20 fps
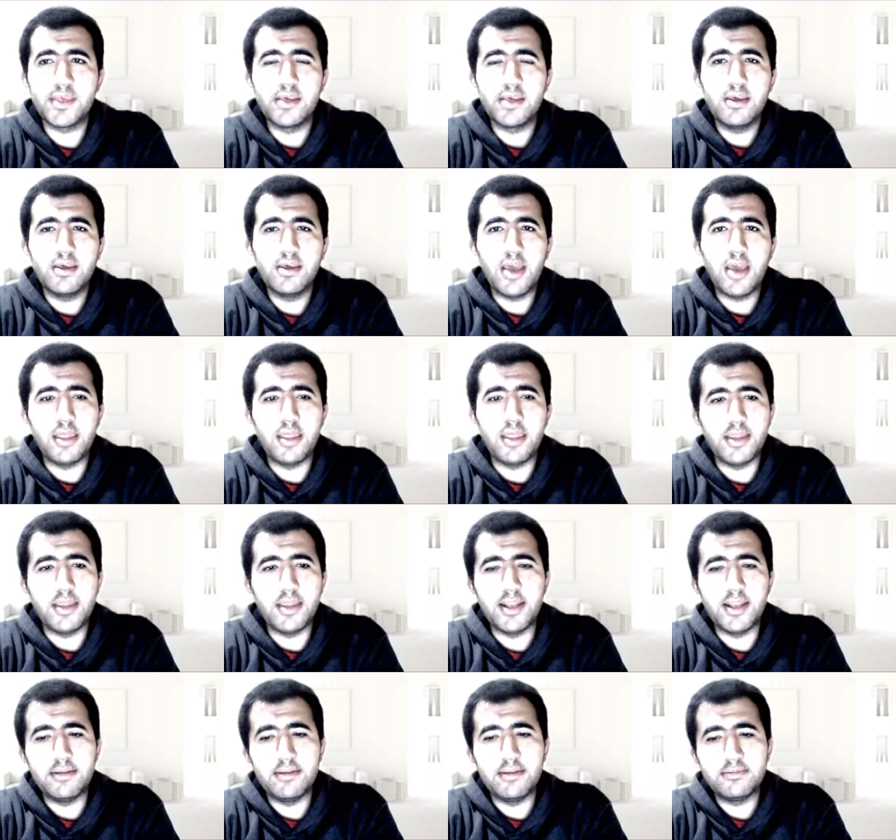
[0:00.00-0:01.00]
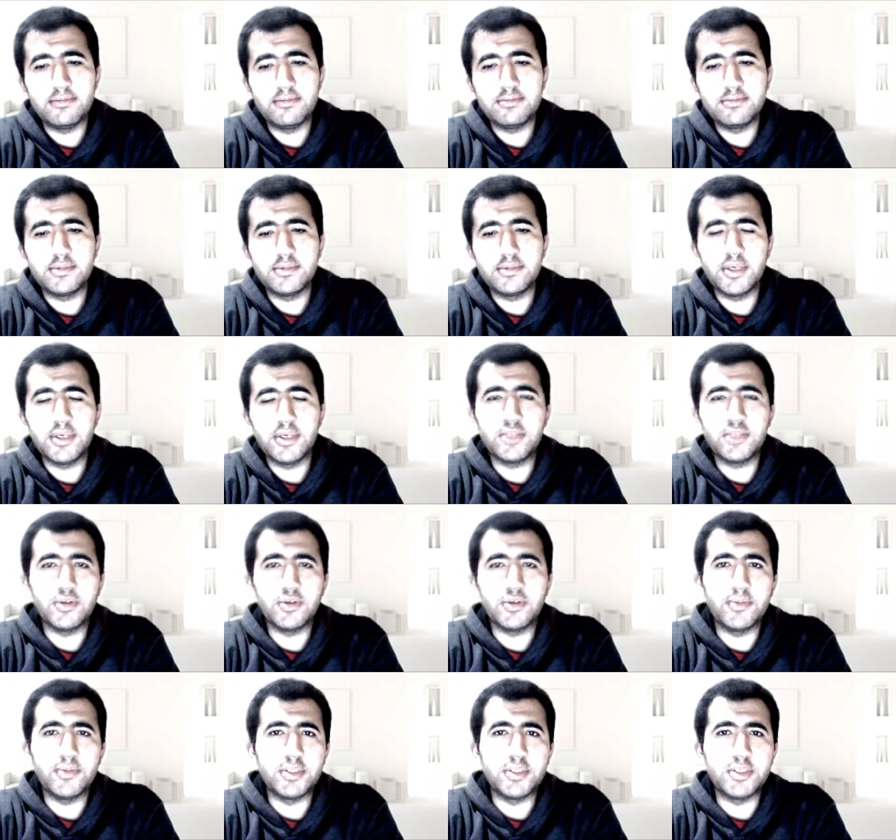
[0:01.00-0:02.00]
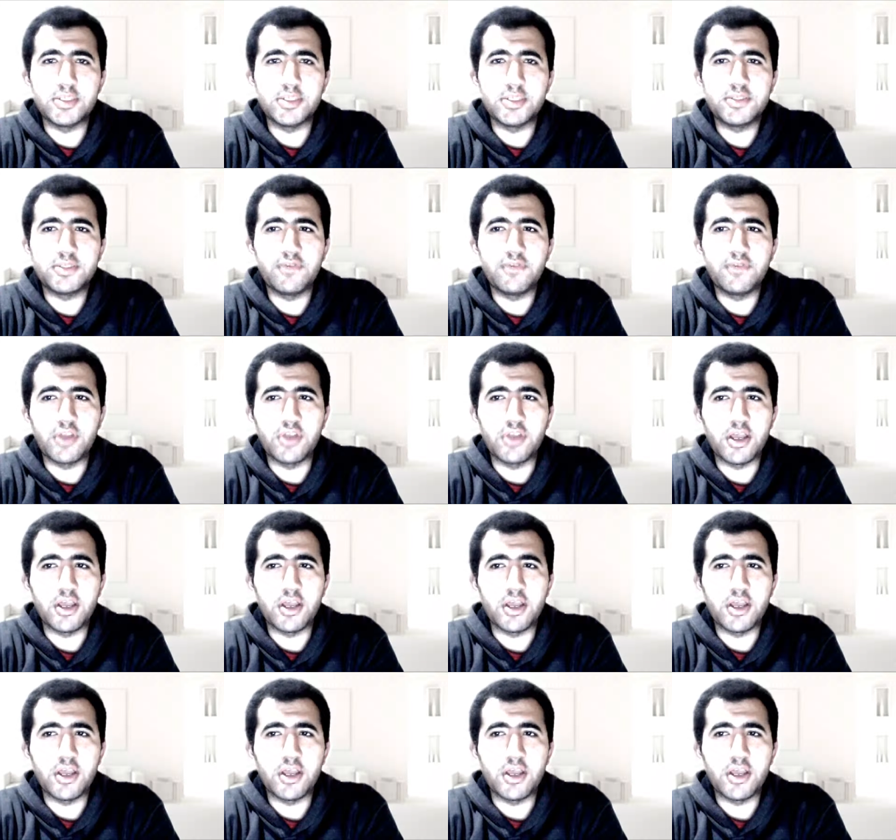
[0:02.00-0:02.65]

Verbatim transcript: and then it will be just forgotten